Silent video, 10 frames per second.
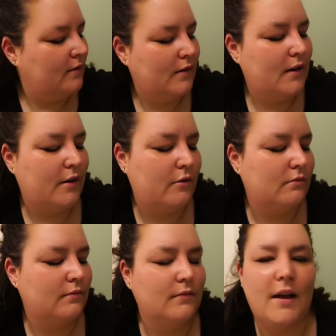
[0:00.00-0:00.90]
you
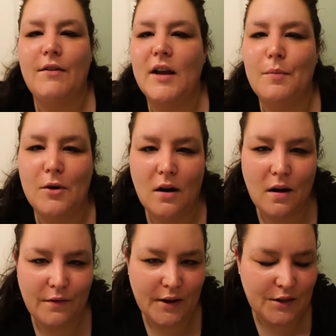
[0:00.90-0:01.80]
know, having a cup of
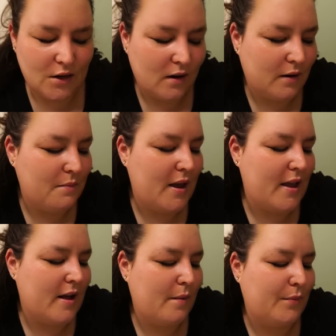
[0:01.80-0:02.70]
coffee, talking
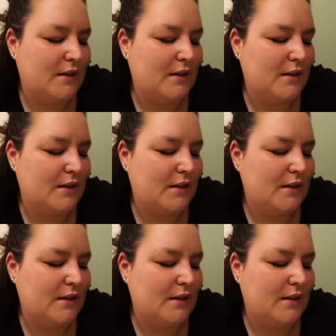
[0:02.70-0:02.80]
makeup.